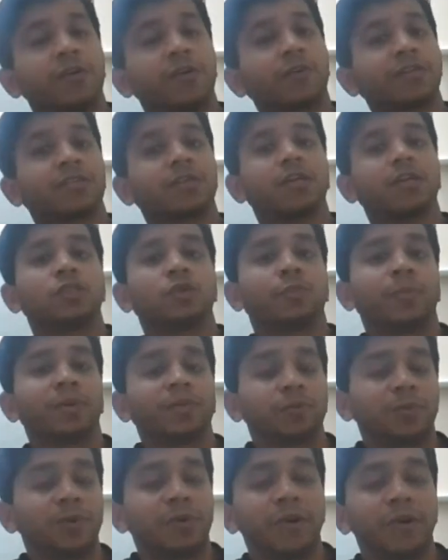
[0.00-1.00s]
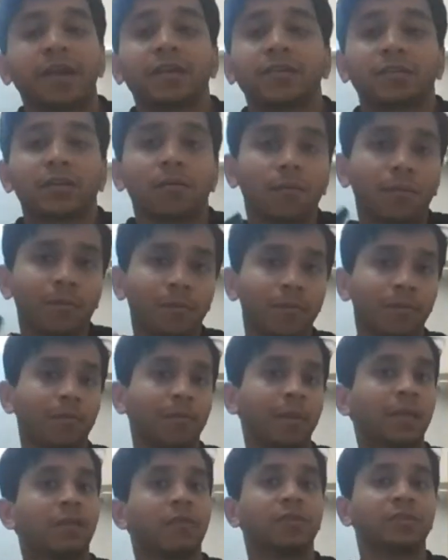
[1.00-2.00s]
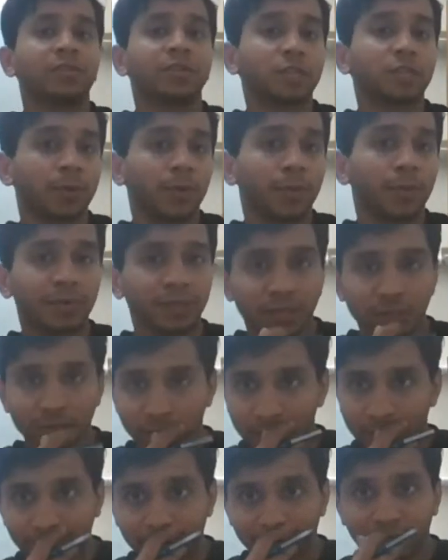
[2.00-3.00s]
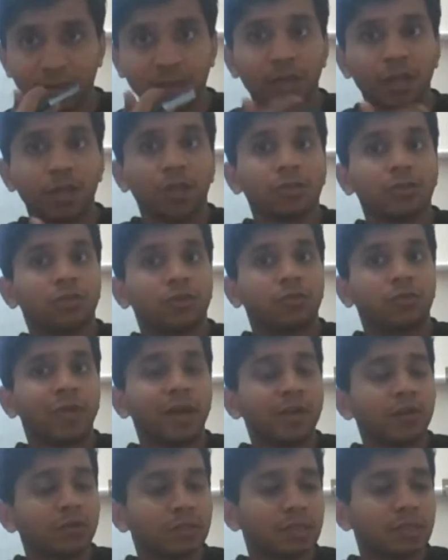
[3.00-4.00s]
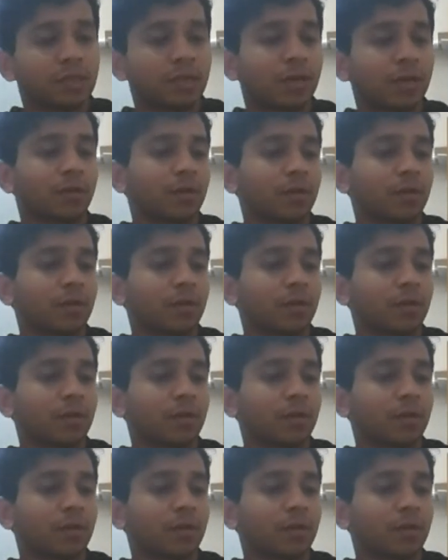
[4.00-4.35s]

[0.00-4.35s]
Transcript: doing research you must be reading some research papers and stuff but try to see